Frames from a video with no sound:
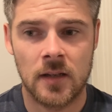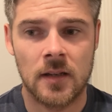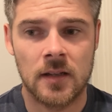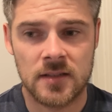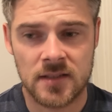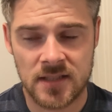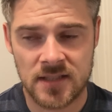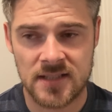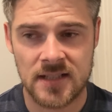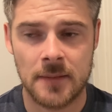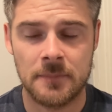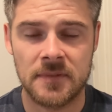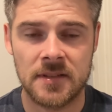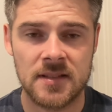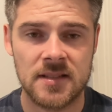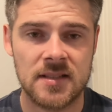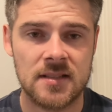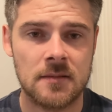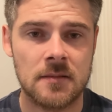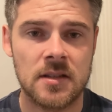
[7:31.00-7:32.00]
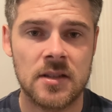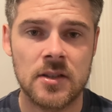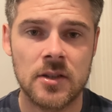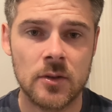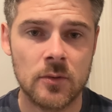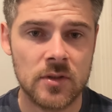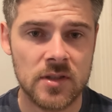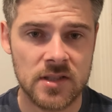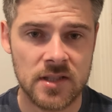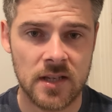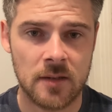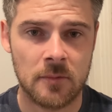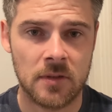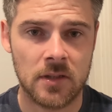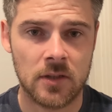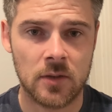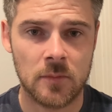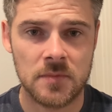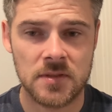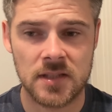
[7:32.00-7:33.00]
Acceptance is a huge thing when
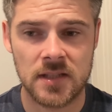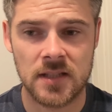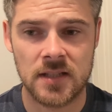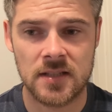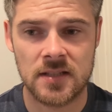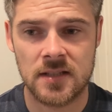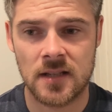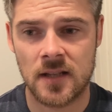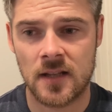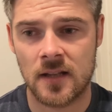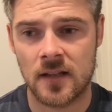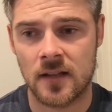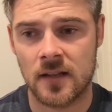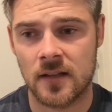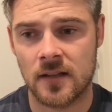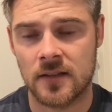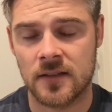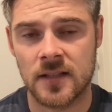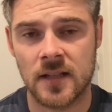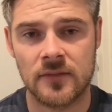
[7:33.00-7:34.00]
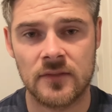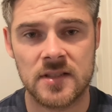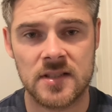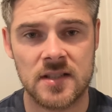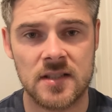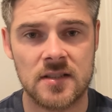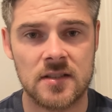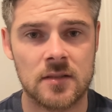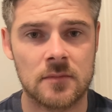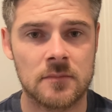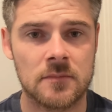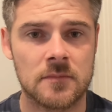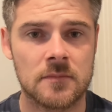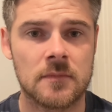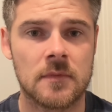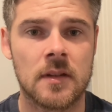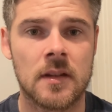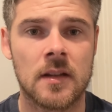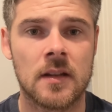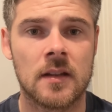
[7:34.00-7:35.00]
it comes to these nervous system.
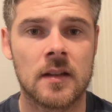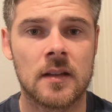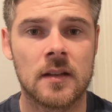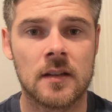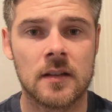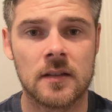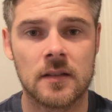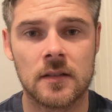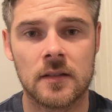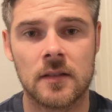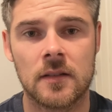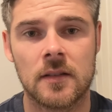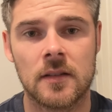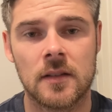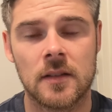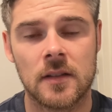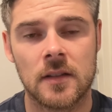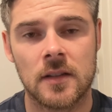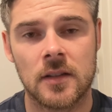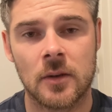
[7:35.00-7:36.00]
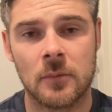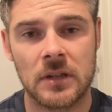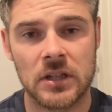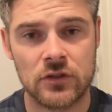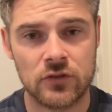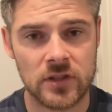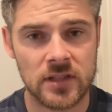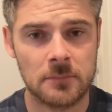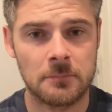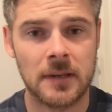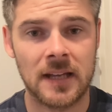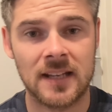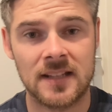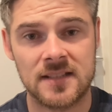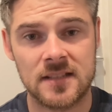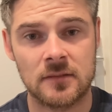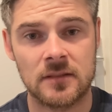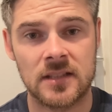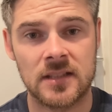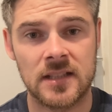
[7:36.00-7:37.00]
You know, when you're trying to balance
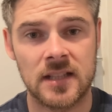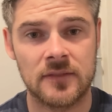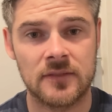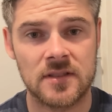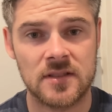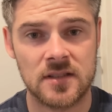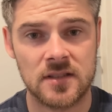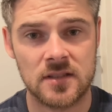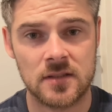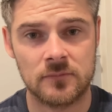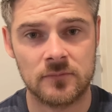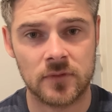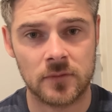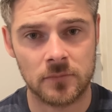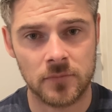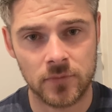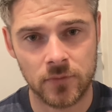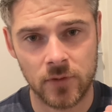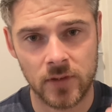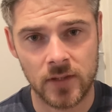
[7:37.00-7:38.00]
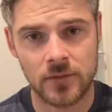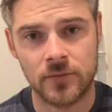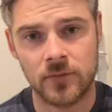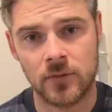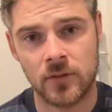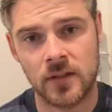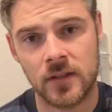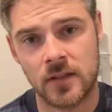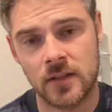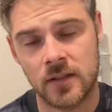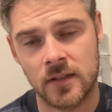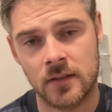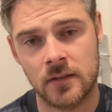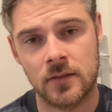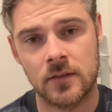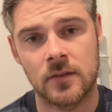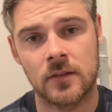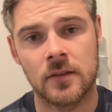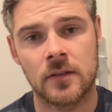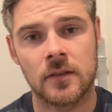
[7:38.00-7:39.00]
out the nervous system from fight or flight
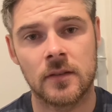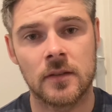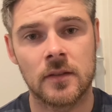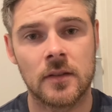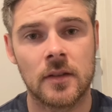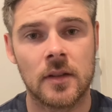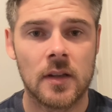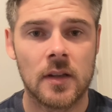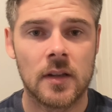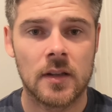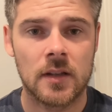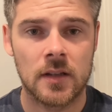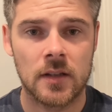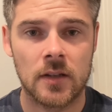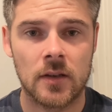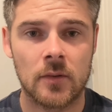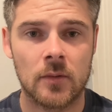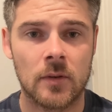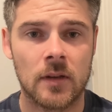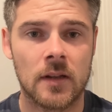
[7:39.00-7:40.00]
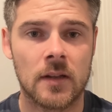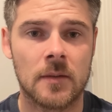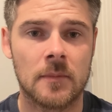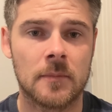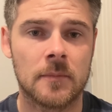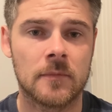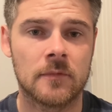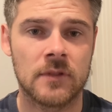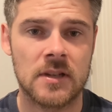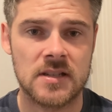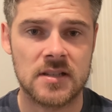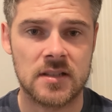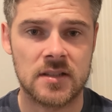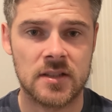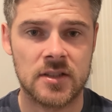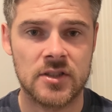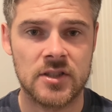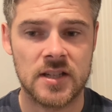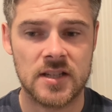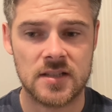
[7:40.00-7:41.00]
into, you know, rest and
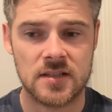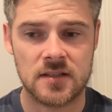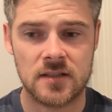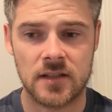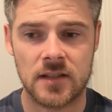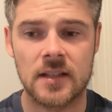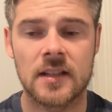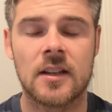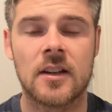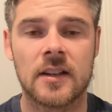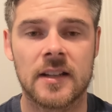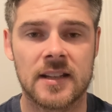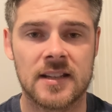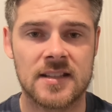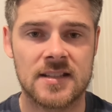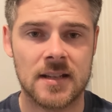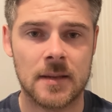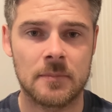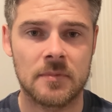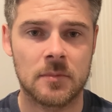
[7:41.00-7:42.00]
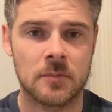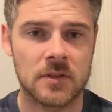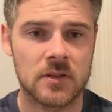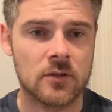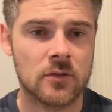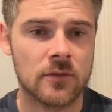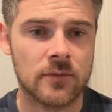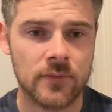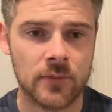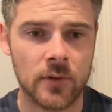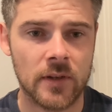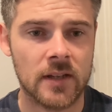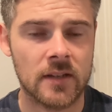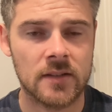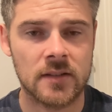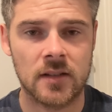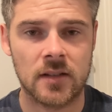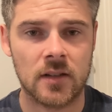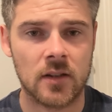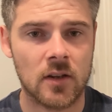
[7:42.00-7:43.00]
digest. Like, you got to accept when you're
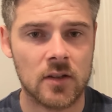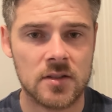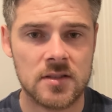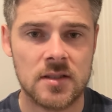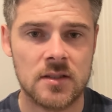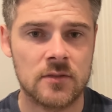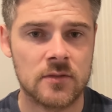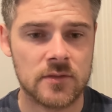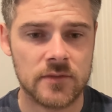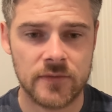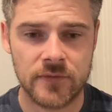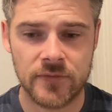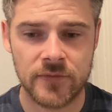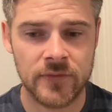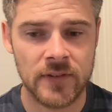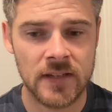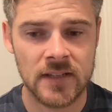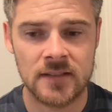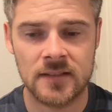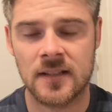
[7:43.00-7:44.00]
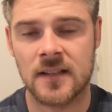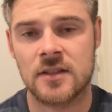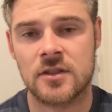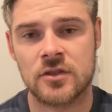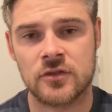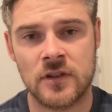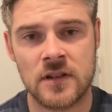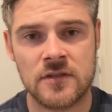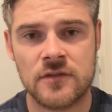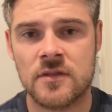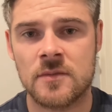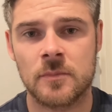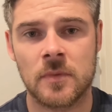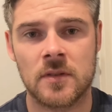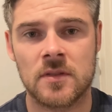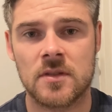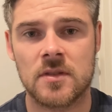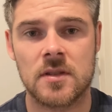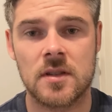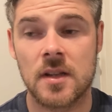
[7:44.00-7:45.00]
fighting, you're constantly just feeding that stress
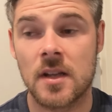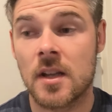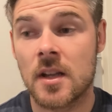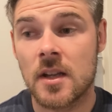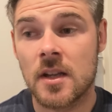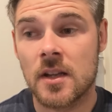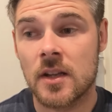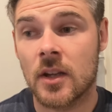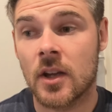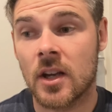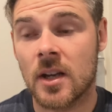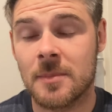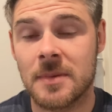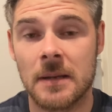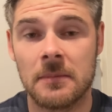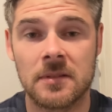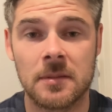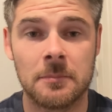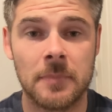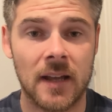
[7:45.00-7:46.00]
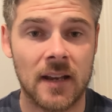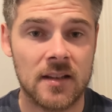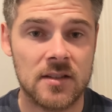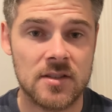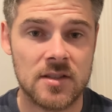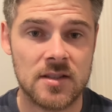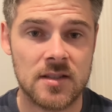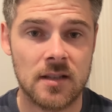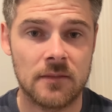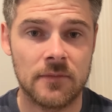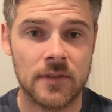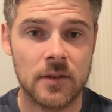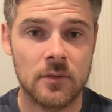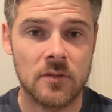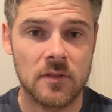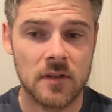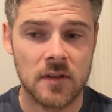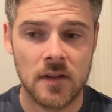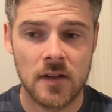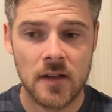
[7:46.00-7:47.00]
response. You got to be able to balance yourself
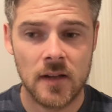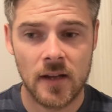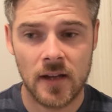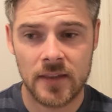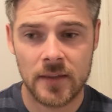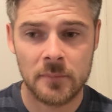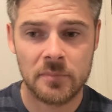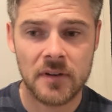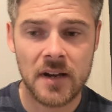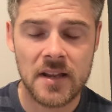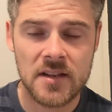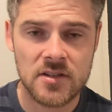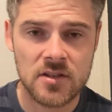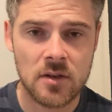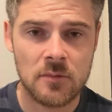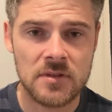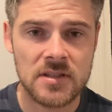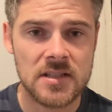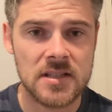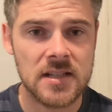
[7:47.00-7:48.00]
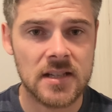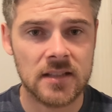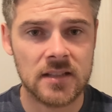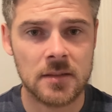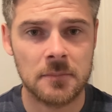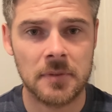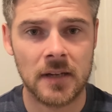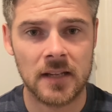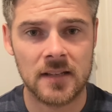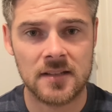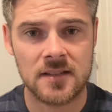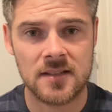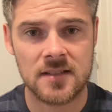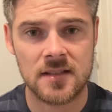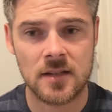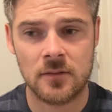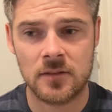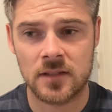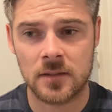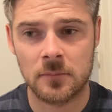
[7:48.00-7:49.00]
out, and the brain's always seeking to balance this
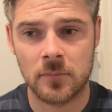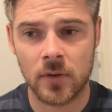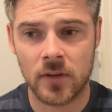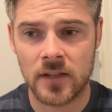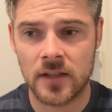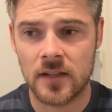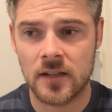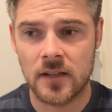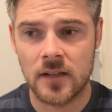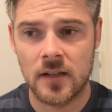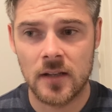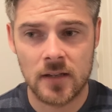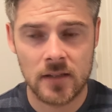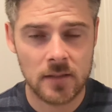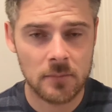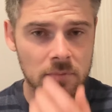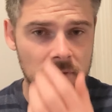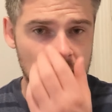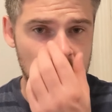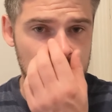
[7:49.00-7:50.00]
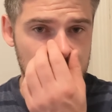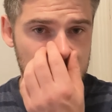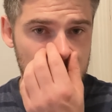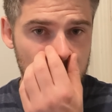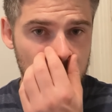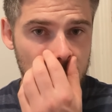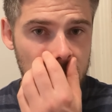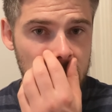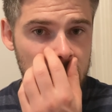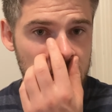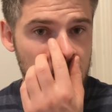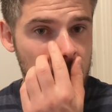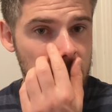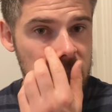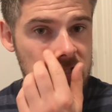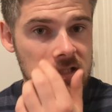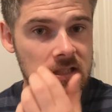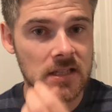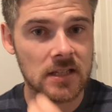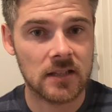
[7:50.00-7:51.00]
out, and the brain and the body are always
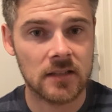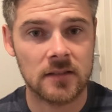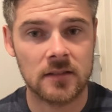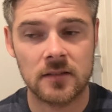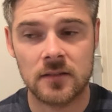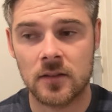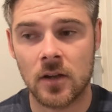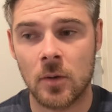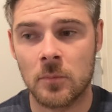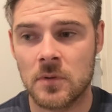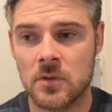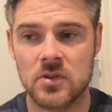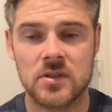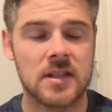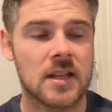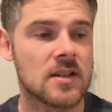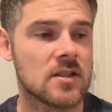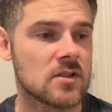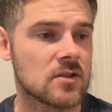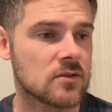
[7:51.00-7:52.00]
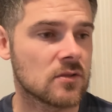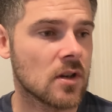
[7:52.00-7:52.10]
seeking homeostasis.